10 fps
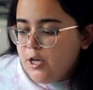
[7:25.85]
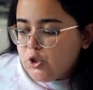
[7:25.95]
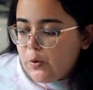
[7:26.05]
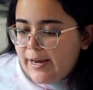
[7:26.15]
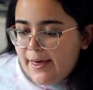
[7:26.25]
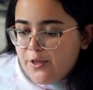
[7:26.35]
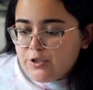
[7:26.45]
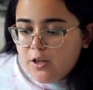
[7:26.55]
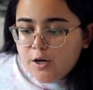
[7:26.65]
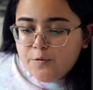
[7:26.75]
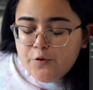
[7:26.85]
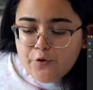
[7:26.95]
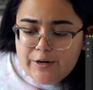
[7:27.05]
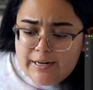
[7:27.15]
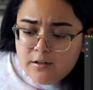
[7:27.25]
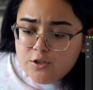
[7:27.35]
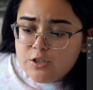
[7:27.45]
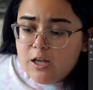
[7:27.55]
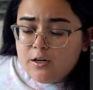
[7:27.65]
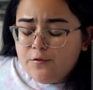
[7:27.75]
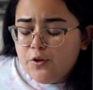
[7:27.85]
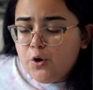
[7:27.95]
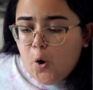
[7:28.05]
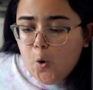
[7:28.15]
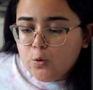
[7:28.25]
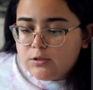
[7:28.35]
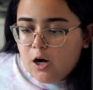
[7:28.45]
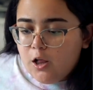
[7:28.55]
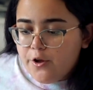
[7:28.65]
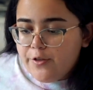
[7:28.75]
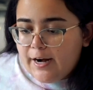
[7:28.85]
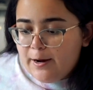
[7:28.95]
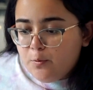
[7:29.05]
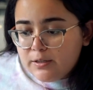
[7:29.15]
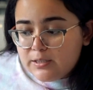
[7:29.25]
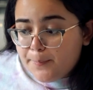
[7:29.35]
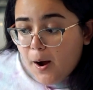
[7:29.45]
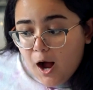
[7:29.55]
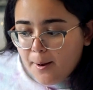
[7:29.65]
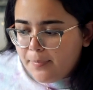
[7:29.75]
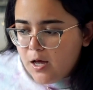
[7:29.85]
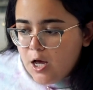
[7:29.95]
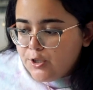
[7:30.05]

So again, there's a lot of green, there's a lot of the gold color that I want to pop.